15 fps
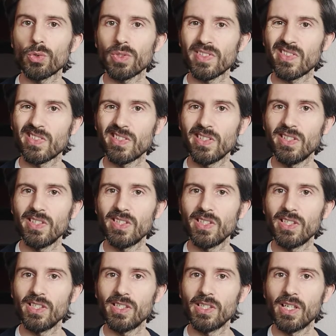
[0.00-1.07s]

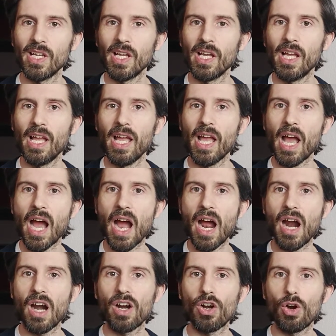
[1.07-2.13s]
see
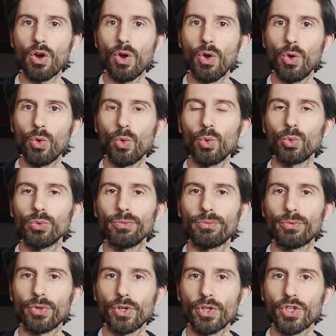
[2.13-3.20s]
our own
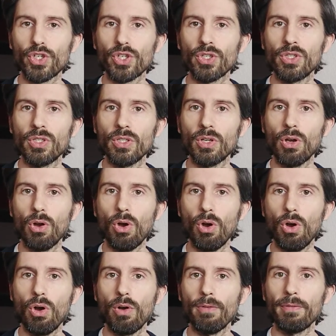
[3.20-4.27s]
version
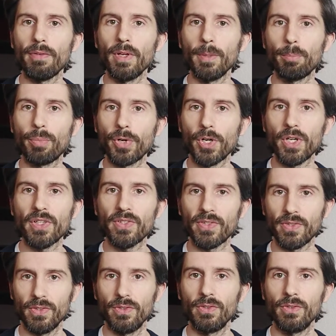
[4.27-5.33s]
of a
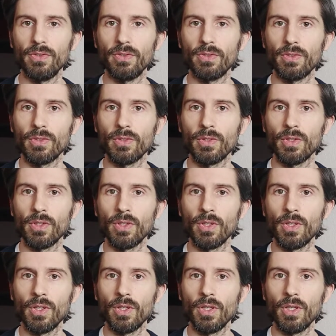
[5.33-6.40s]
person
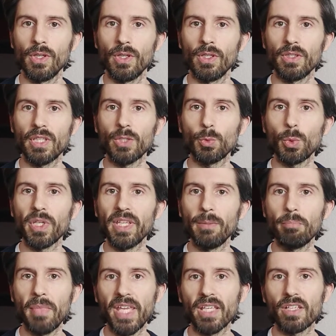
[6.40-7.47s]
that we
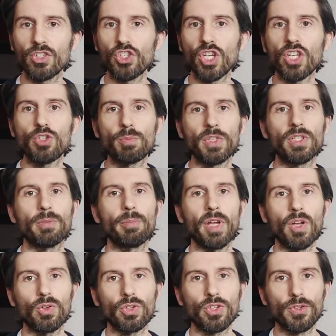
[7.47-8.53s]
make a judgment
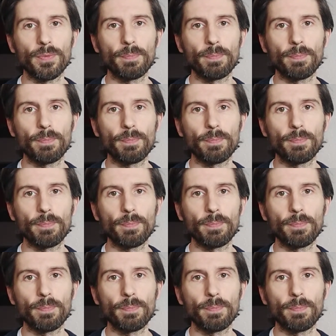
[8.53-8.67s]
about.